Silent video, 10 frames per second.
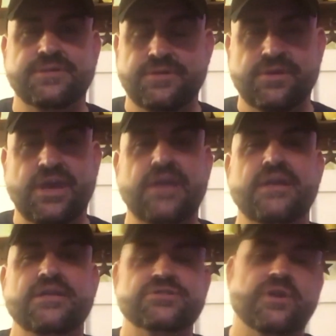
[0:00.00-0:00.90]
Okay,
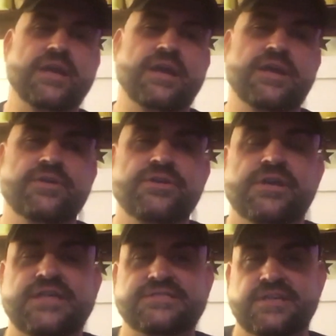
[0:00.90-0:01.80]
so I know you
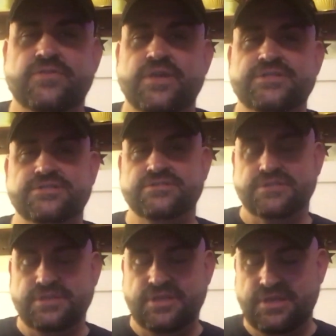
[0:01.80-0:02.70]
guys had questions
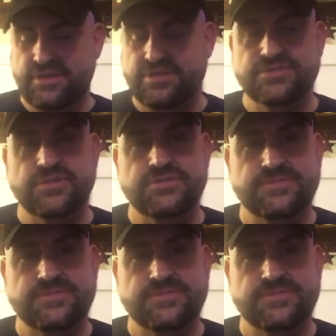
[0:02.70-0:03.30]
and concerns